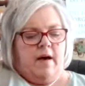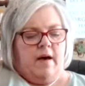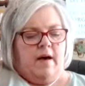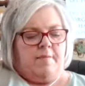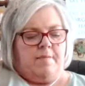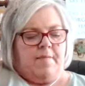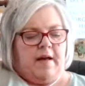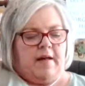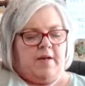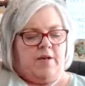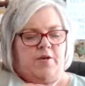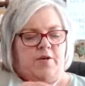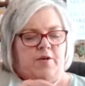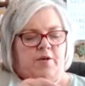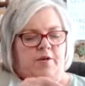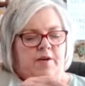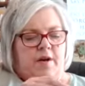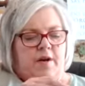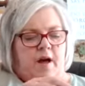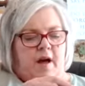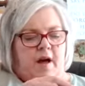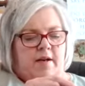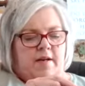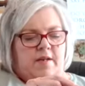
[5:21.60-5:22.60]
Make sure
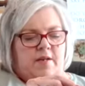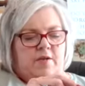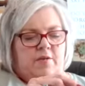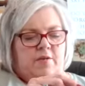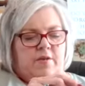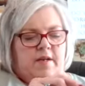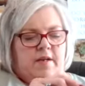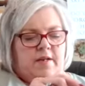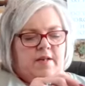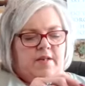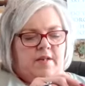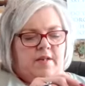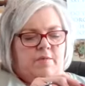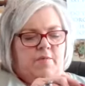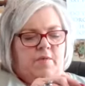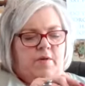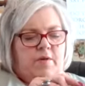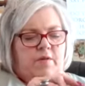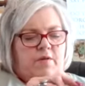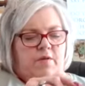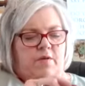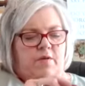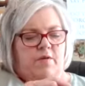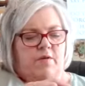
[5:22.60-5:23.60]
not to touch them
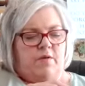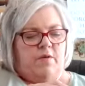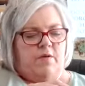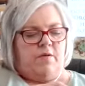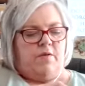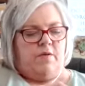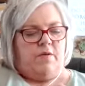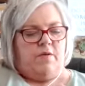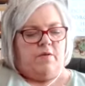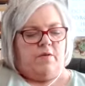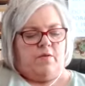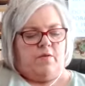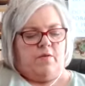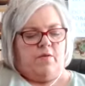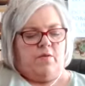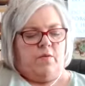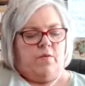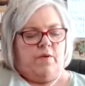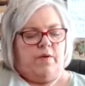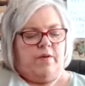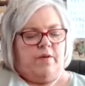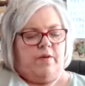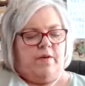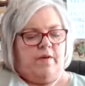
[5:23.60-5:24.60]
with your
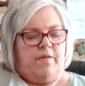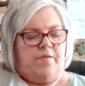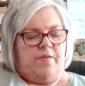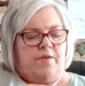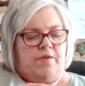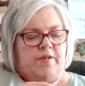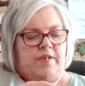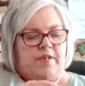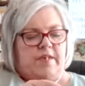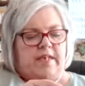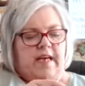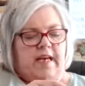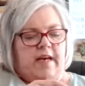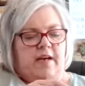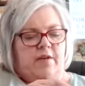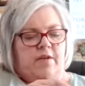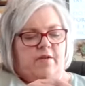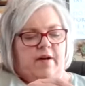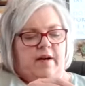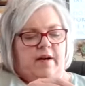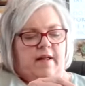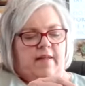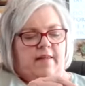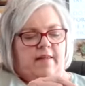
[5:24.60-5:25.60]
oil of your skin
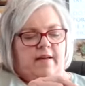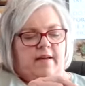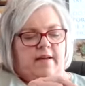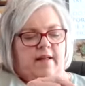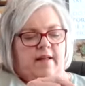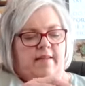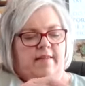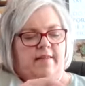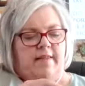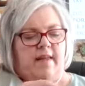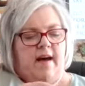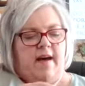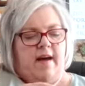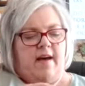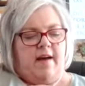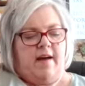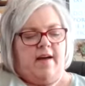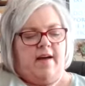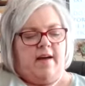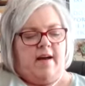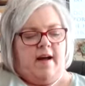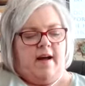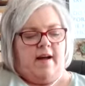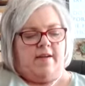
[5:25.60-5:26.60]
or anything like that.
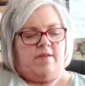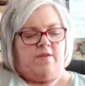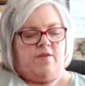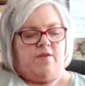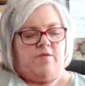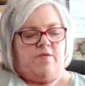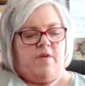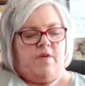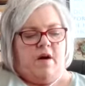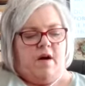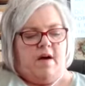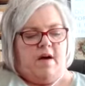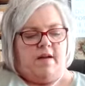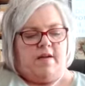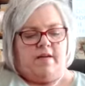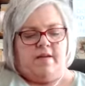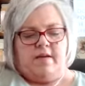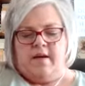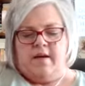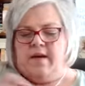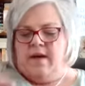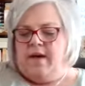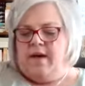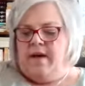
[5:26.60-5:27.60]
And I do not.
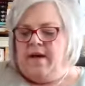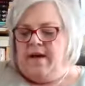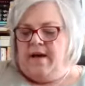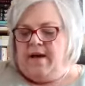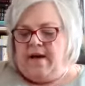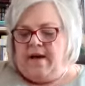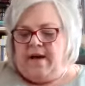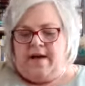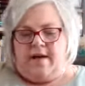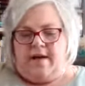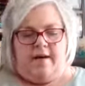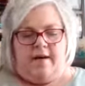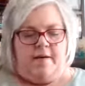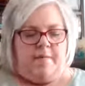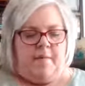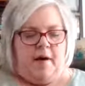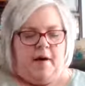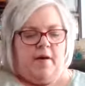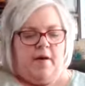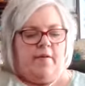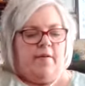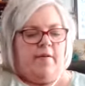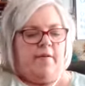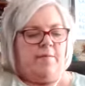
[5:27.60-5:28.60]
I
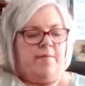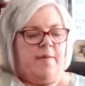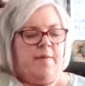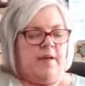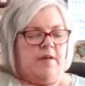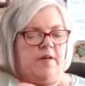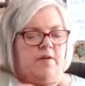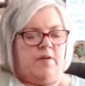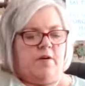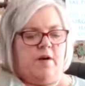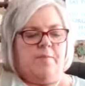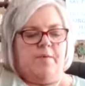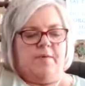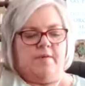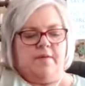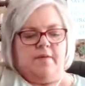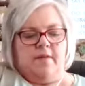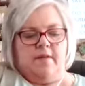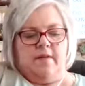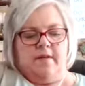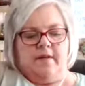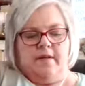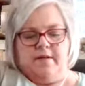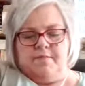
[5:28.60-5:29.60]
always make sure I put
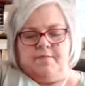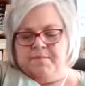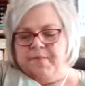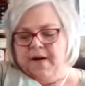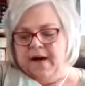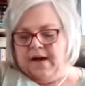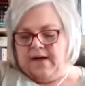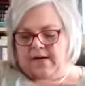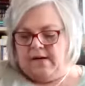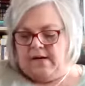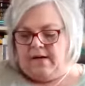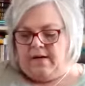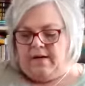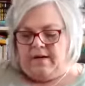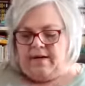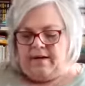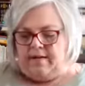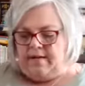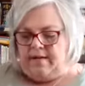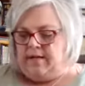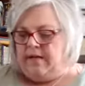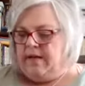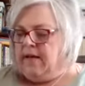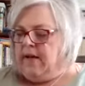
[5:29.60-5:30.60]
the lid back on
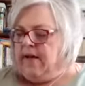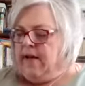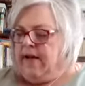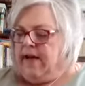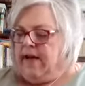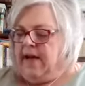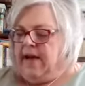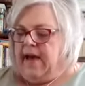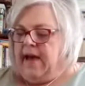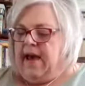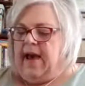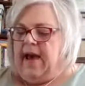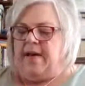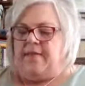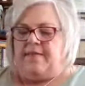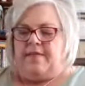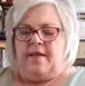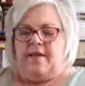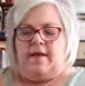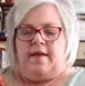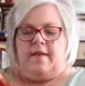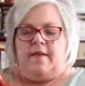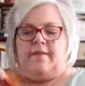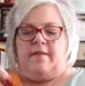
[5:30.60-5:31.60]
it. And
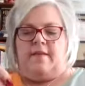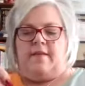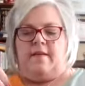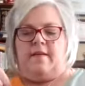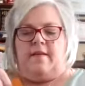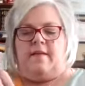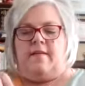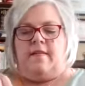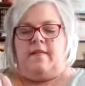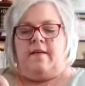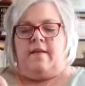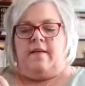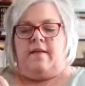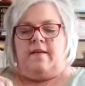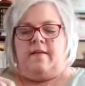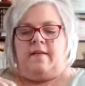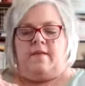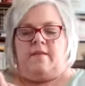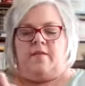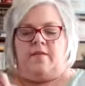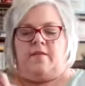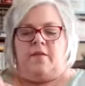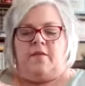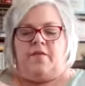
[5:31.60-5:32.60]
then this
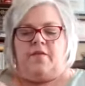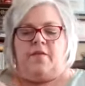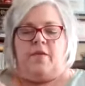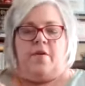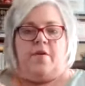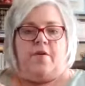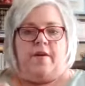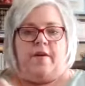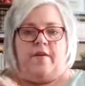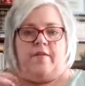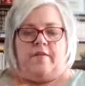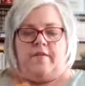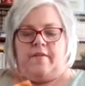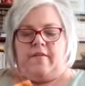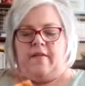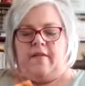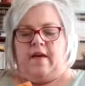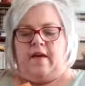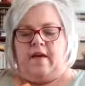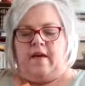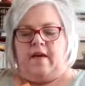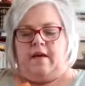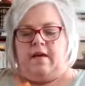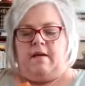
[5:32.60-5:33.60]
is the
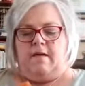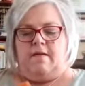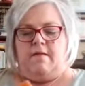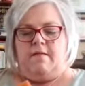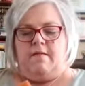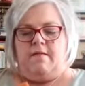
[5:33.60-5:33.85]
30C.